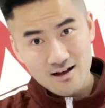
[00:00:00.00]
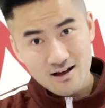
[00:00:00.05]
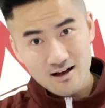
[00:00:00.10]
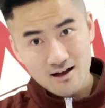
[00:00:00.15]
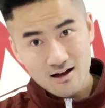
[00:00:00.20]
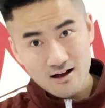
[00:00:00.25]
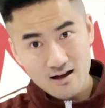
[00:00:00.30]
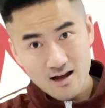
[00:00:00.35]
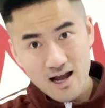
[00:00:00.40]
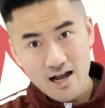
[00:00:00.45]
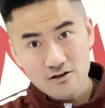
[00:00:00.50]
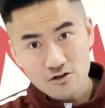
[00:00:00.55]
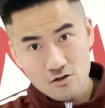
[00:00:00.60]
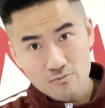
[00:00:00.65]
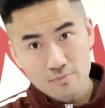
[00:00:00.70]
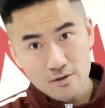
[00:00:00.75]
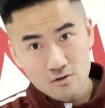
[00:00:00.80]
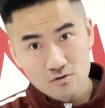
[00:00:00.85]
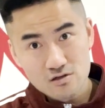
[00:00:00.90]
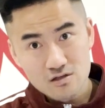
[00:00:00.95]

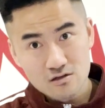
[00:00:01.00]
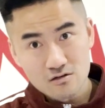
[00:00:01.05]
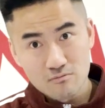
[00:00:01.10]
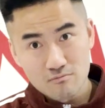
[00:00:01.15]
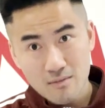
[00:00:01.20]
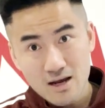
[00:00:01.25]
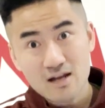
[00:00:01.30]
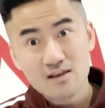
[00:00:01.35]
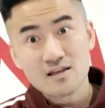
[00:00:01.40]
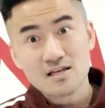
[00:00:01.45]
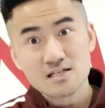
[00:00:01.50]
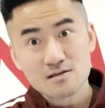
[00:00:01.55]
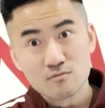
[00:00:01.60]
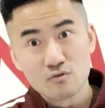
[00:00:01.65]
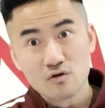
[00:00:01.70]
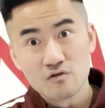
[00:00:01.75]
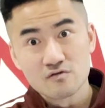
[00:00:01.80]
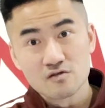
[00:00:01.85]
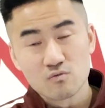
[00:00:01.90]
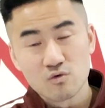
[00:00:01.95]
attributes to make these
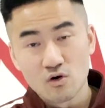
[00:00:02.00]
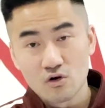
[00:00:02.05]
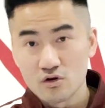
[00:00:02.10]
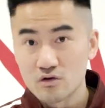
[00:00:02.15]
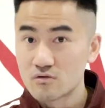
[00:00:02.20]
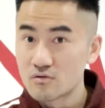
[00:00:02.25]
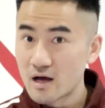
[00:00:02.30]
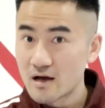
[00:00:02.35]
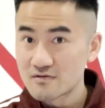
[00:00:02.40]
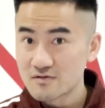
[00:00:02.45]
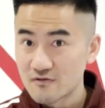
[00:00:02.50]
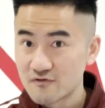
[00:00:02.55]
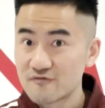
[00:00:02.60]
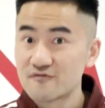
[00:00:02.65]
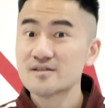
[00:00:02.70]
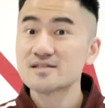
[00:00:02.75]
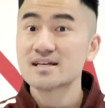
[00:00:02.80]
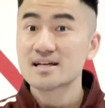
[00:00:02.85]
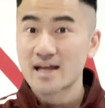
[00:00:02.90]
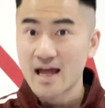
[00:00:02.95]
moves work. You have some
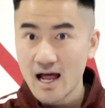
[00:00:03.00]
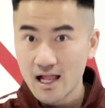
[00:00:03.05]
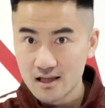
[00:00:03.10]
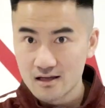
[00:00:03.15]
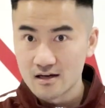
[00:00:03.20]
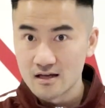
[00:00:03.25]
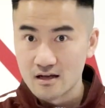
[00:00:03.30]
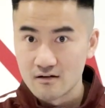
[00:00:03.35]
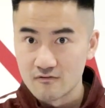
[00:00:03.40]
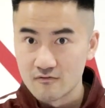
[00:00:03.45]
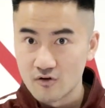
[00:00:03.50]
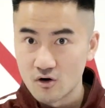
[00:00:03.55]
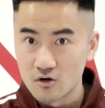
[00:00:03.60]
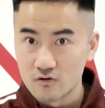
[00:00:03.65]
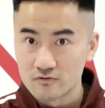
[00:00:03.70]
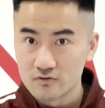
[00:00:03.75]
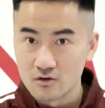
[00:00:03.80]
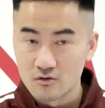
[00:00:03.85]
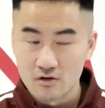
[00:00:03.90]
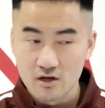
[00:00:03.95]
physicality
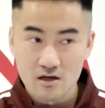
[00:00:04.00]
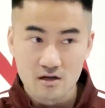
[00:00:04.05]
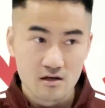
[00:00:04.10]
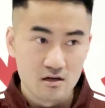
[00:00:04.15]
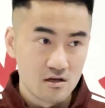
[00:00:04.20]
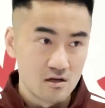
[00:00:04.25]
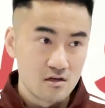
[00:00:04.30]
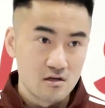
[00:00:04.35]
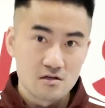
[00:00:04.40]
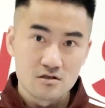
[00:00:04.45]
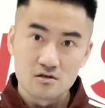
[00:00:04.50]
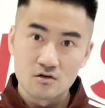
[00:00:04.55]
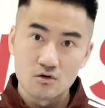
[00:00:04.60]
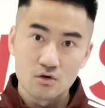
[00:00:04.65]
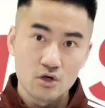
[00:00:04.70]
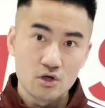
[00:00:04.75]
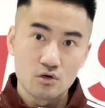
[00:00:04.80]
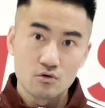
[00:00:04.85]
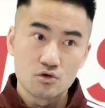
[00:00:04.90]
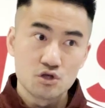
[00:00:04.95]
involved, okay? So,
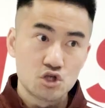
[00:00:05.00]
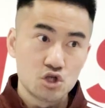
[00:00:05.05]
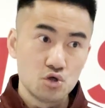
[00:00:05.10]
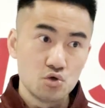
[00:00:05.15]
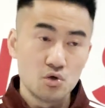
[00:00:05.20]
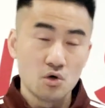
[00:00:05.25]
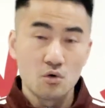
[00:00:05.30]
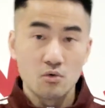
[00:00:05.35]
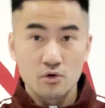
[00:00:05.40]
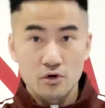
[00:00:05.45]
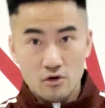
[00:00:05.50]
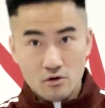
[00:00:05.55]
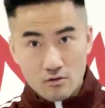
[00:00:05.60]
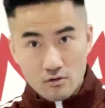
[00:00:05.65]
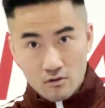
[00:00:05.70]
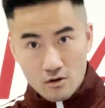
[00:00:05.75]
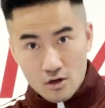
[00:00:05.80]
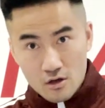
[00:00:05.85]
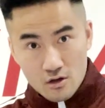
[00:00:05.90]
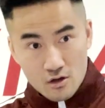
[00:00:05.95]
you know, judo,
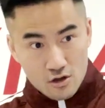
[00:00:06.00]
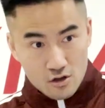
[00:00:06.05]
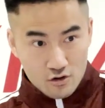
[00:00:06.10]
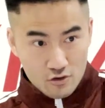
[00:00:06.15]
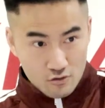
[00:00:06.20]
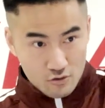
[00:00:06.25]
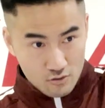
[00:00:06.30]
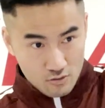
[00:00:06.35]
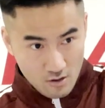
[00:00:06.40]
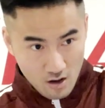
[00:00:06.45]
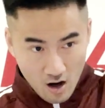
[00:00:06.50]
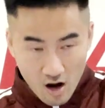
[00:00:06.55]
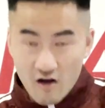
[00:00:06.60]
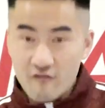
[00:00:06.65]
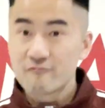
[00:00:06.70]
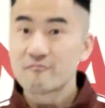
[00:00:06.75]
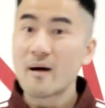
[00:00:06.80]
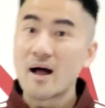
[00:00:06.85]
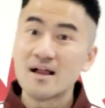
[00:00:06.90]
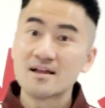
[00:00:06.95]
you're
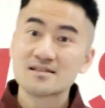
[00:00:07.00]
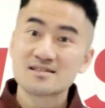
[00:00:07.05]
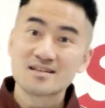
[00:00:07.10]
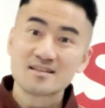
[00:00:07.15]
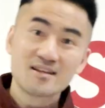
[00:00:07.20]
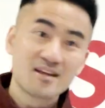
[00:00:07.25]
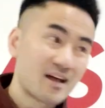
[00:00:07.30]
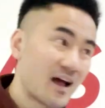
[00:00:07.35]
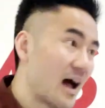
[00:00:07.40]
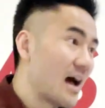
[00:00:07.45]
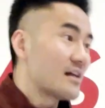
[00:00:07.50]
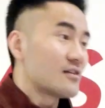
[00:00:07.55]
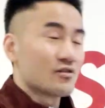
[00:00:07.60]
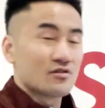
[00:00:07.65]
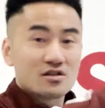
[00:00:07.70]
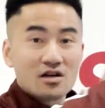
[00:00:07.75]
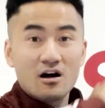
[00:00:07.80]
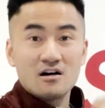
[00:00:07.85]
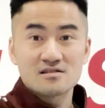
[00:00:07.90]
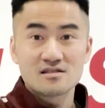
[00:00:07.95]
off balancing the guy, you're
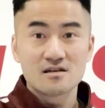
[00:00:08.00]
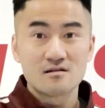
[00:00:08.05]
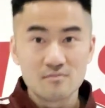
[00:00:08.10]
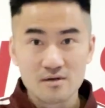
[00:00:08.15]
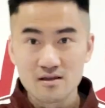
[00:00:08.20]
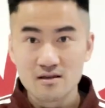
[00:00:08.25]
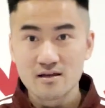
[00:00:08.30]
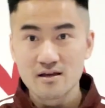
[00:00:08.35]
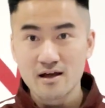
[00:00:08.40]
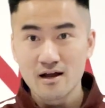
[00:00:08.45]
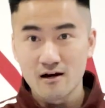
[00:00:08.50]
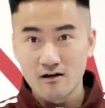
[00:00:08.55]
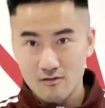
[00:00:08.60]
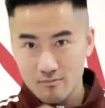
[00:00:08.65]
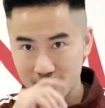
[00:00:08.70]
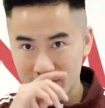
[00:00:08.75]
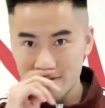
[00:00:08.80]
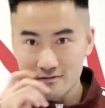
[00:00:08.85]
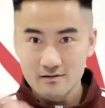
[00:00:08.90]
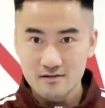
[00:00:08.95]
tossing him in the air,
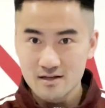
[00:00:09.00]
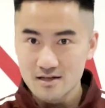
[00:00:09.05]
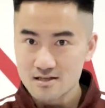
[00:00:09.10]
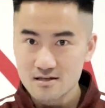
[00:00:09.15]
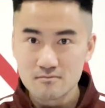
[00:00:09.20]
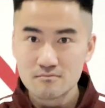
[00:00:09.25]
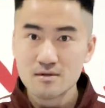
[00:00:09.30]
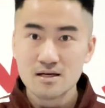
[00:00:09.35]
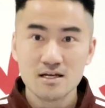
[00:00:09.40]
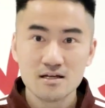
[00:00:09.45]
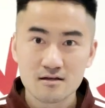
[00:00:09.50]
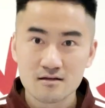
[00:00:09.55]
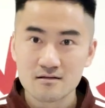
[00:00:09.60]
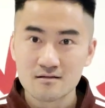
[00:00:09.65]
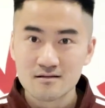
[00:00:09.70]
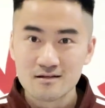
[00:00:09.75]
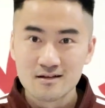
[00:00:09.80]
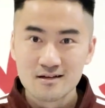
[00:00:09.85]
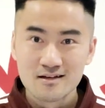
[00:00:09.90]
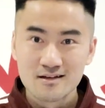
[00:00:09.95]
but doesn't
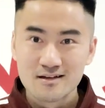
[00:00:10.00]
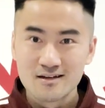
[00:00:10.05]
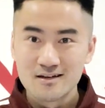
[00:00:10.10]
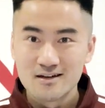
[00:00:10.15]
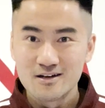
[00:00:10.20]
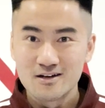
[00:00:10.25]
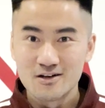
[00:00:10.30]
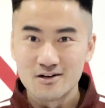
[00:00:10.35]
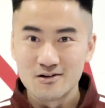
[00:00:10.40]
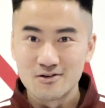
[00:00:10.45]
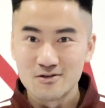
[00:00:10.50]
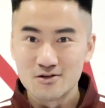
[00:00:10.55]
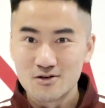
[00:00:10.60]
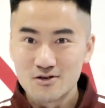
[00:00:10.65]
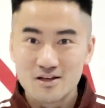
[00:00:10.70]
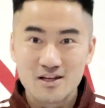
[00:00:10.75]
mean, you know,